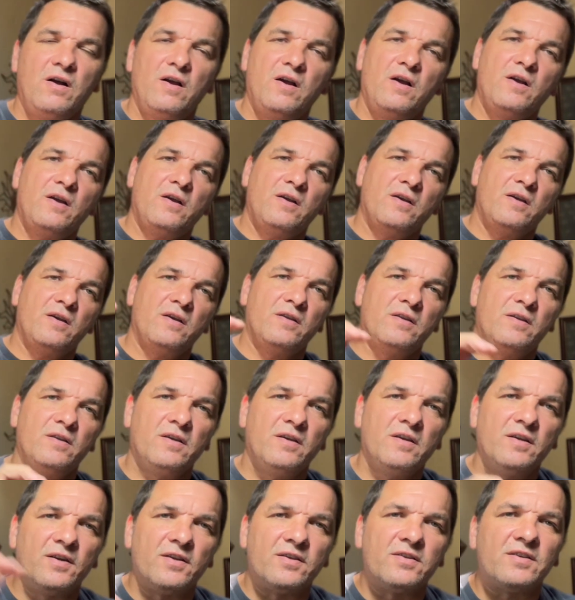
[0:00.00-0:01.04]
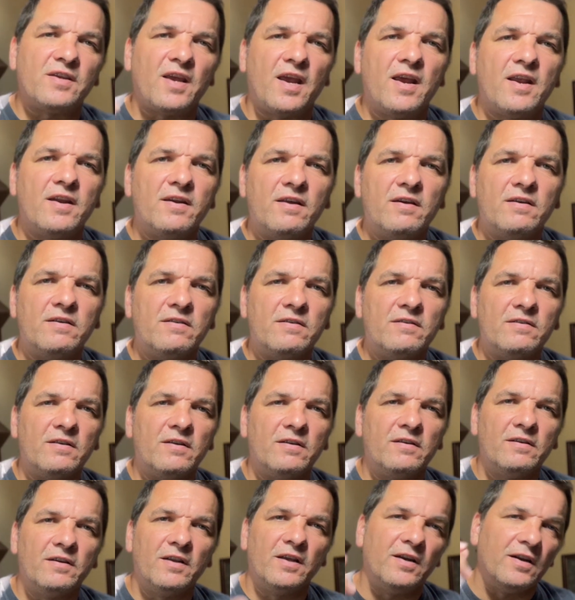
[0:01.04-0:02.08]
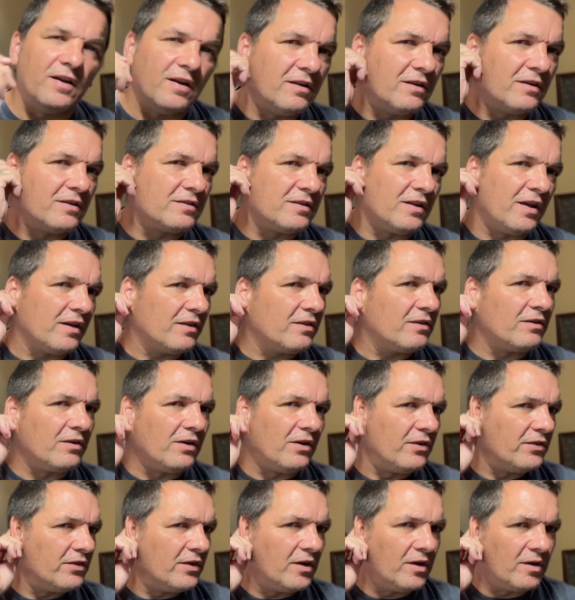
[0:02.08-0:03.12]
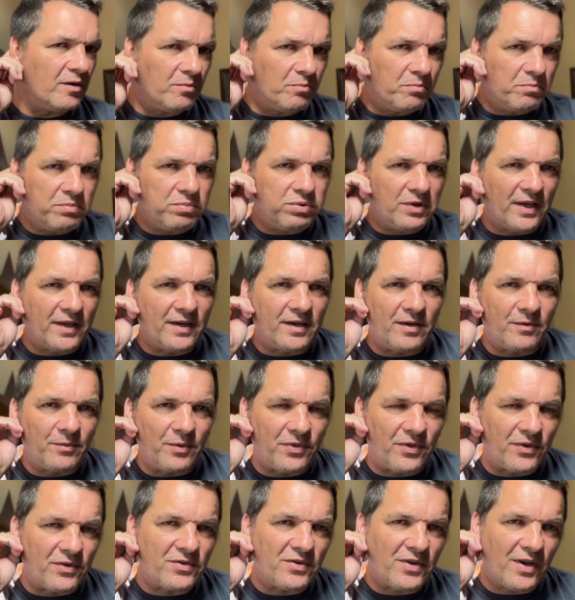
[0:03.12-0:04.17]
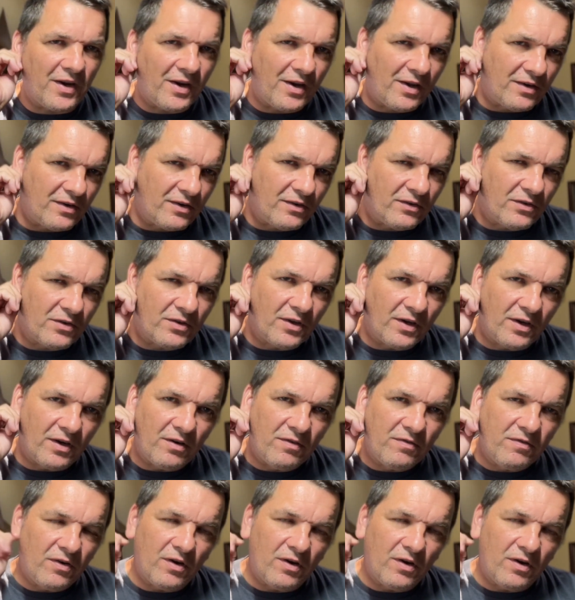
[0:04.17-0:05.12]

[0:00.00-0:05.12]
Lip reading: and in a sand dune, and it looks like they're on the planet with the sand and stuff.